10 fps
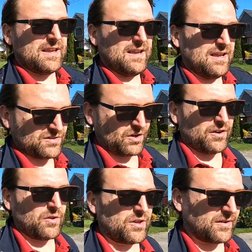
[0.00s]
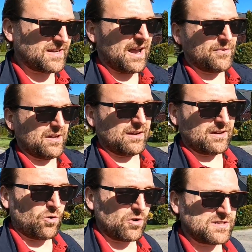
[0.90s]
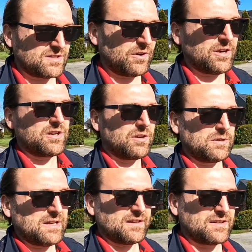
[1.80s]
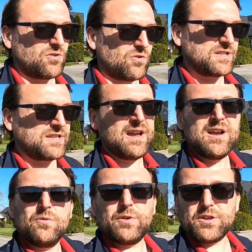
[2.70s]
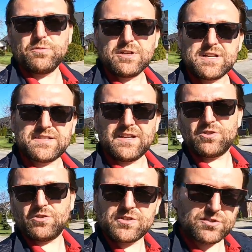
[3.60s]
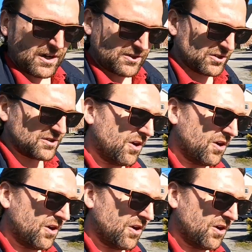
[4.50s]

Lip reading: the, sorry, not the exam, the course, whether you completed the course, whether you were listening to your instructor.